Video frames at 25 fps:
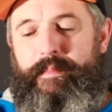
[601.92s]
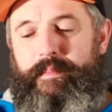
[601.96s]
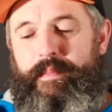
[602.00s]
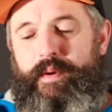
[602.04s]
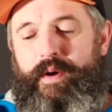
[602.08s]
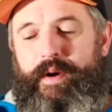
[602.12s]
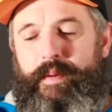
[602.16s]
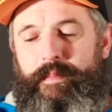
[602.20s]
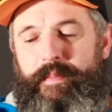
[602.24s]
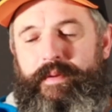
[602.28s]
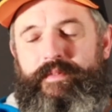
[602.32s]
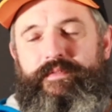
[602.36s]

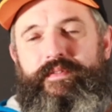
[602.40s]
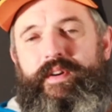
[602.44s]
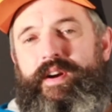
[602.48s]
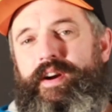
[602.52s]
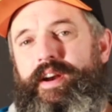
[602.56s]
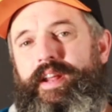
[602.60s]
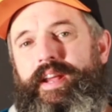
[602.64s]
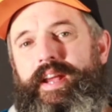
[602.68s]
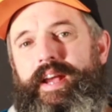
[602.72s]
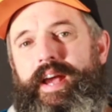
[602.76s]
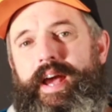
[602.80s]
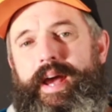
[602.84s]
might be
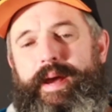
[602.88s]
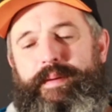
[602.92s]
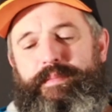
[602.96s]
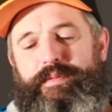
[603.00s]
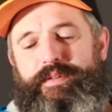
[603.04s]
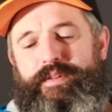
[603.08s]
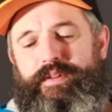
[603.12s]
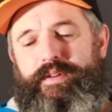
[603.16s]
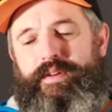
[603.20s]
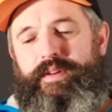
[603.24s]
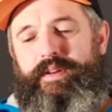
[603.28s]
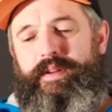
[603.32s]
running
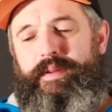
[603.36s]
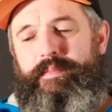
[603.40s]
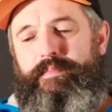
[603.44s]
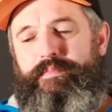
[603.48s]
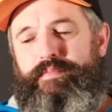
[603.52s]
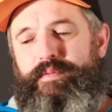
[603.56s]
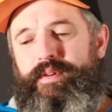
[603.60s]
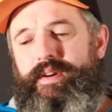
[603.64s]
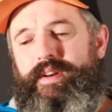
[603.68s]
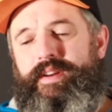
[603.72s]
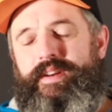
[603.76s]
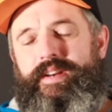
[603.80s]
absolutely
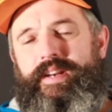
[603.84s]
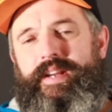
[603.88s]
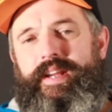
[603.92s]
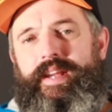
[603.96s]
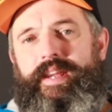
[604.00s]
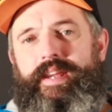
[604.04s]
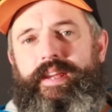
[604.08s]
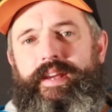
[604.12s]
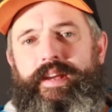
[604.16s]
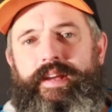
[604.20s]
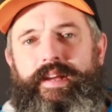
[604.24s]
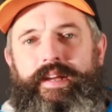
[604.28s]

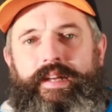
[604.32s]
brilliantly